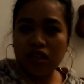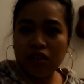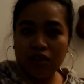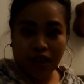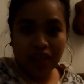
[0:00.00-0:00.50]

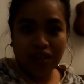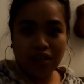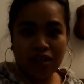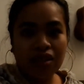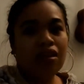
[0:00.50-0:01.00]

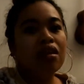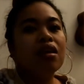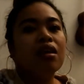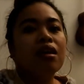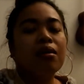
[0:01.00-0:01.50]
Tonight.
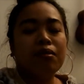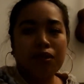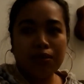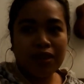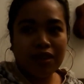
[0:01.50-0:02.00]

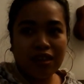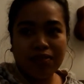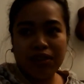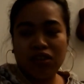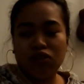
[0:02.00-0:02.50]
We will see
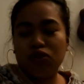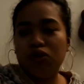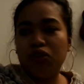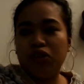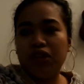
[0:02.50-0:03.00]
if it's
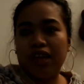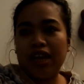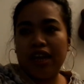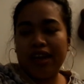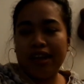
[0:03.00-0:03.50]
good.
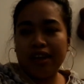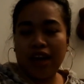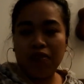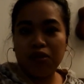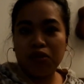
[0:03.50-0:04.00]
And
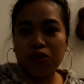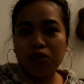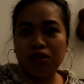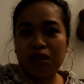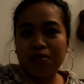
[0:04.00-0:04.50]
I will
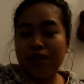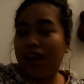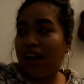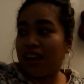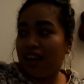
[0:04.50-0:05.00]
cook some
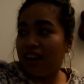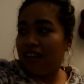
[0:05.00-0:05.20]
nilaga.